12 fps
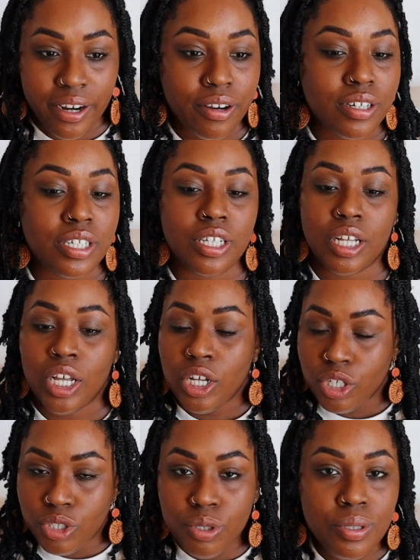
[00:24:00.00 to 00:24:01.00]
here to
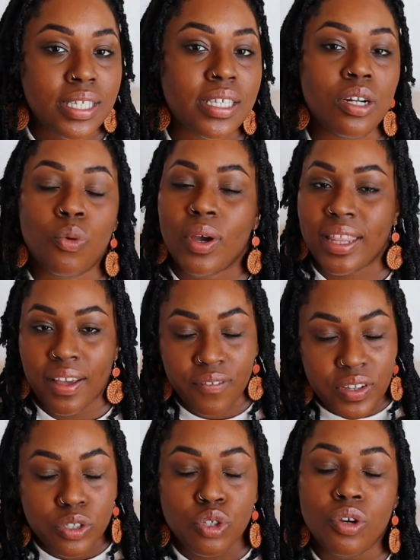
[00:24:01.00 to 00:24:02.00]
do this in a way
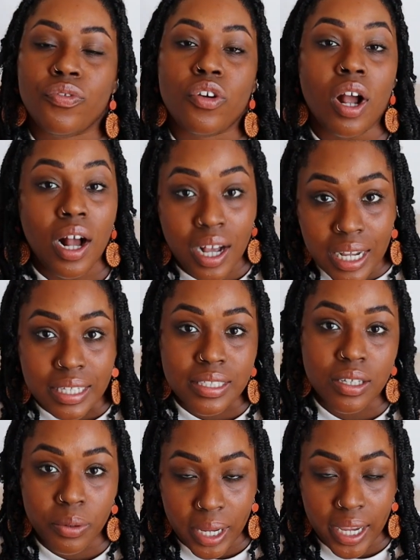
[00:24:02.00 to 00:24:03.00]
that feels good for
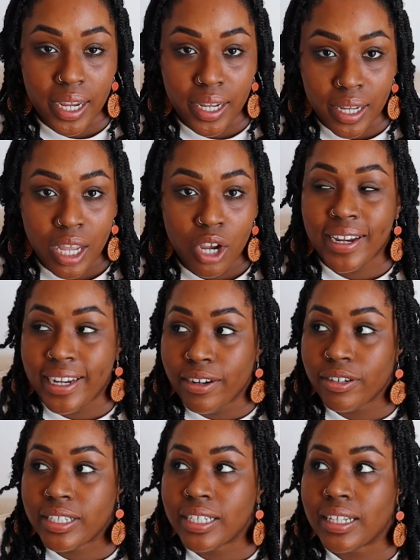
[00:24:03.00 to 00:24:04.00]
us, okay? We're
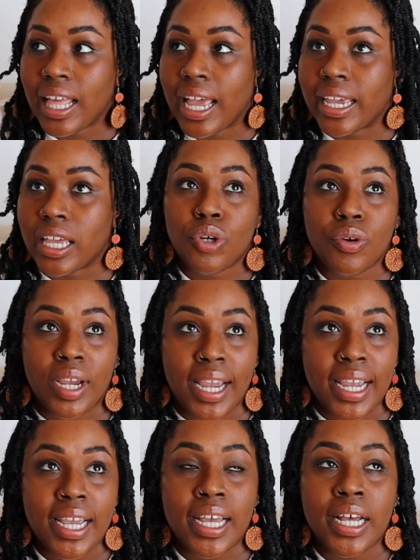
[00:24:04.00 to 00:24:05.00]
here to like
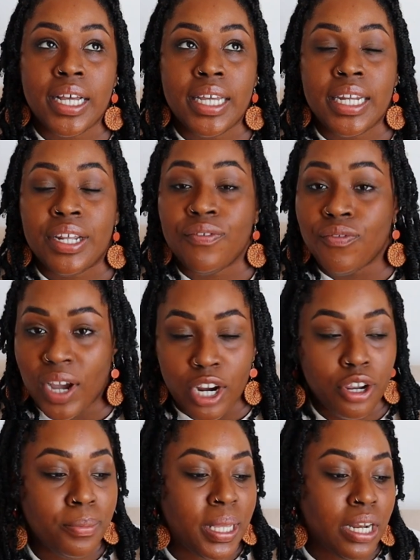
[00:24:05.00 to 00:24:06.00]
create an
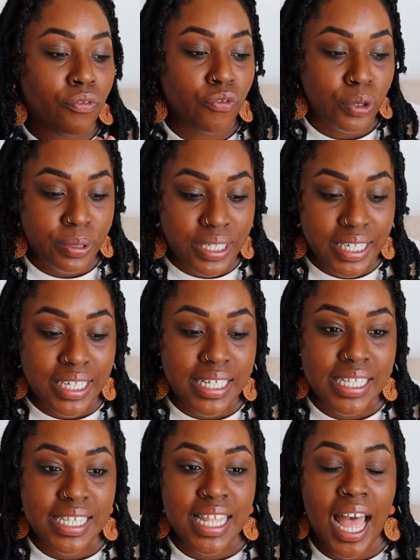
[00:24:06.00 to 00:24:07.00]
environment and
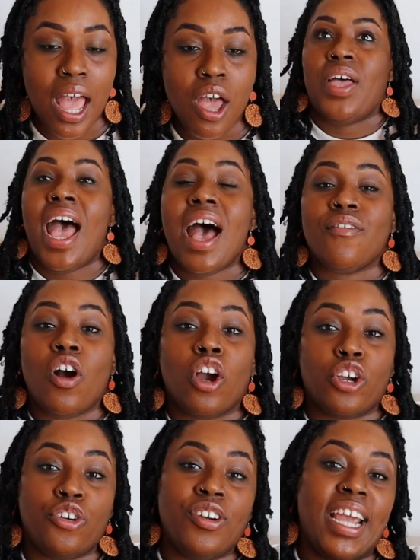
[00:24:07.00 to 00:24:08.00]
routines that have
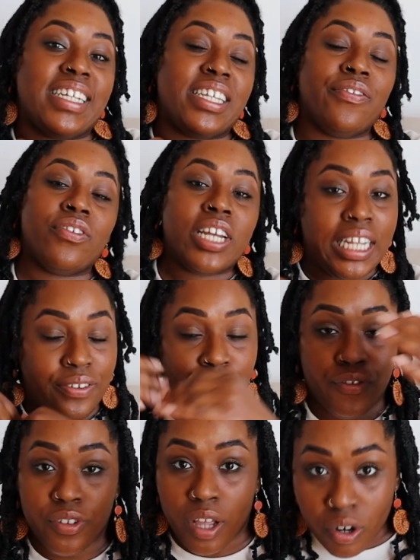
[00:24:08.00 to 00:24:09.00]
our creativity
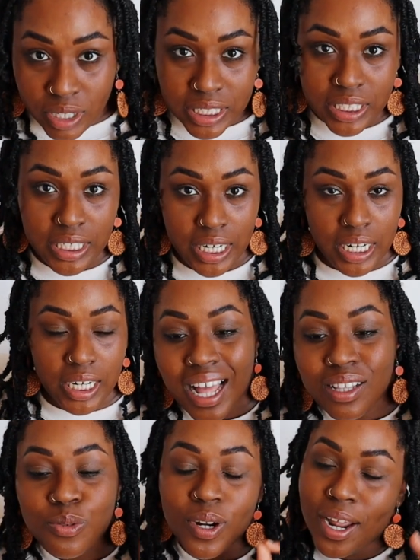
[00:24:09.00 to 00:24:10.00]
flourishing.
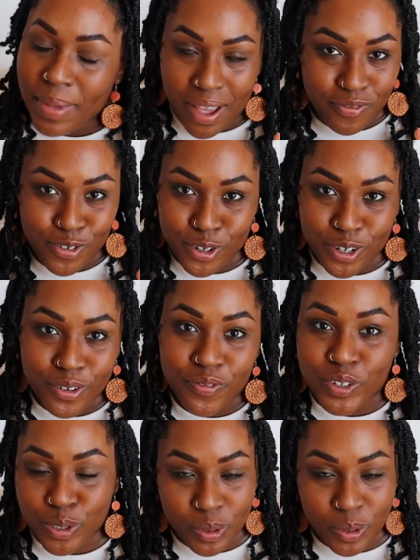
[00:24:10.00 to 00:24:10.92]
That's what I'm after for